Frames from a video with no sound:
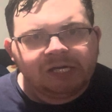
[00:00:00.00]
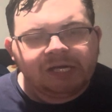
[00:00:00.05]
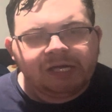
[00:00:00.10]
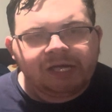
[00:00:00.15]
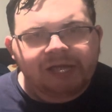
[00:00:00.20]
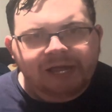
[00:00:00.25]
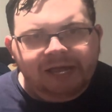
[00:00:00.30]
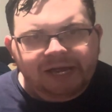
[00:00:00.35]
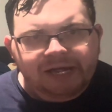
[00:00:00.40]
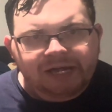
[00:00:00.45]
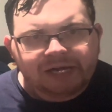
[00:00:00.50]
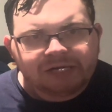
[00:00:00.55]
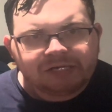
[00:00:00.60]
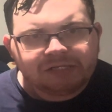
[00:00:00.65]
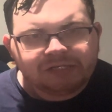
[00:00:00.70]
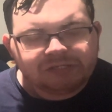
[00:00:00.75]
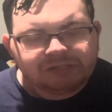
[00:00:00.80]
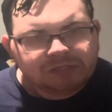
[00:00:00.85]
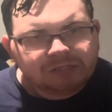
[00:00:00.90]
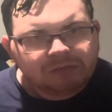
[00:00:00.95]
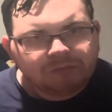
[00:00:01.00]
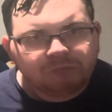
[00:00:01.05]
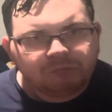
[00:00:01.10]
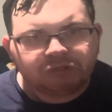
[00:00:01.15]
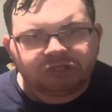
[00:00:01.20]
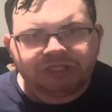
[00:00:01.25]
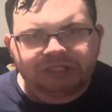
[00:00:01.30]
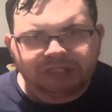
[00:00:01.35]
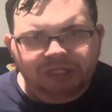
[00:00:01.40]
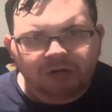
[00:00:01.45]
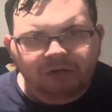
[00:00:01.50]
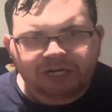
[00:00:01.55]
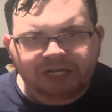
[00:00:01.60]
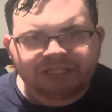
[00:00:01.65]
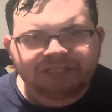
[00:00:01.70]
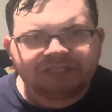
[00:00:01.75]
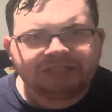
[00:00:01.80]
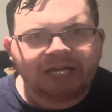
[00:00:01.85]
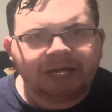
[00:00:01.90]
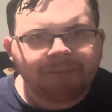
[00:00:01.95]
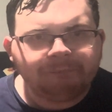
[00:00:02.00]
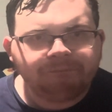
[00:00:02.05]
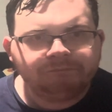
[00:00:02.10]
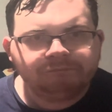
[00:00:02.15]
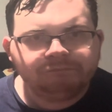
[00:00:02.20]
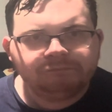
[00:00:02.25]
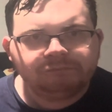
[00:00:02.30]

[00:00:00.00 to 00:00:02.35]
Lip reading: And we'll see y'all next time.